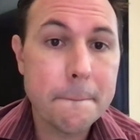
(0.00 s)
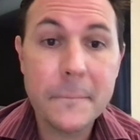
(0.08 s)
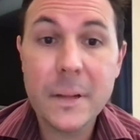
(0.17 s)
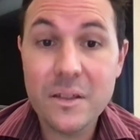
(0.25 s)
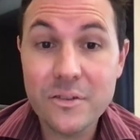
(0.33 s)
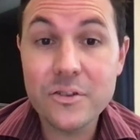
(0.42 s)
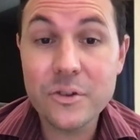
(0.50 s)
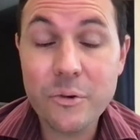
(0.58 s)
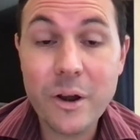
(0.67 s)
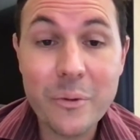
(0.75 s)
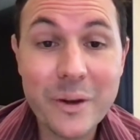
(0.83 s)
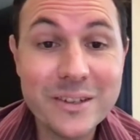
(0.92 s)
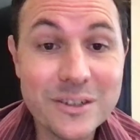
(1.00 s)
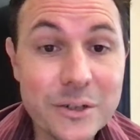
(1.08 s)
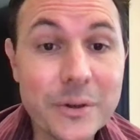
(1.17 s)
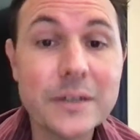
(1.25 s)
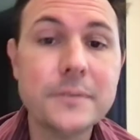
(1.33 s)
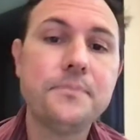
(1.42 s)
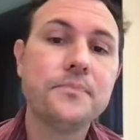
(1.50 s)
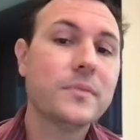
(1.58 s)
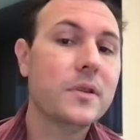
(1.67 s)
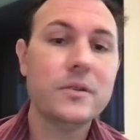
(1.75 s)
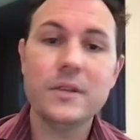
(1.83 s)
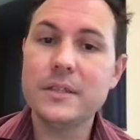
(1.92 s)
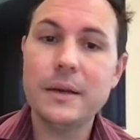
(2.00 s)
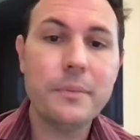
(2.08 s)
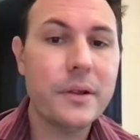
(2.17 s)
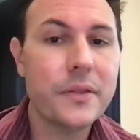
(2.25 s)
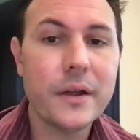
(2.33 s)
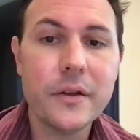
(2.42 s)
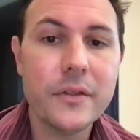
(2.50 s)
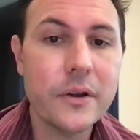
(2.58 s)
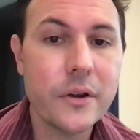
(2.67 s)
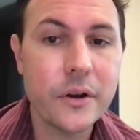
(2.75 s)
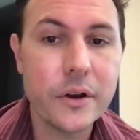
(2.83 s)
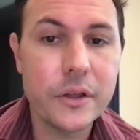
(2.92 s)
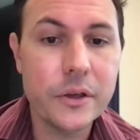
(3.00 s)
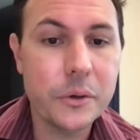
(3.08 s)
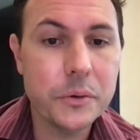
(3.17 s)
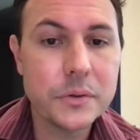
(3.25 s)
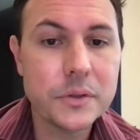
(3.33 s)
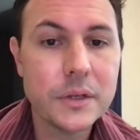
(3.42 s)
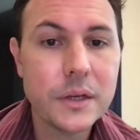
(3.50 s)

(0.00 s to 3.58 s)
this is a great way to do it. There's a template there that you're going to use.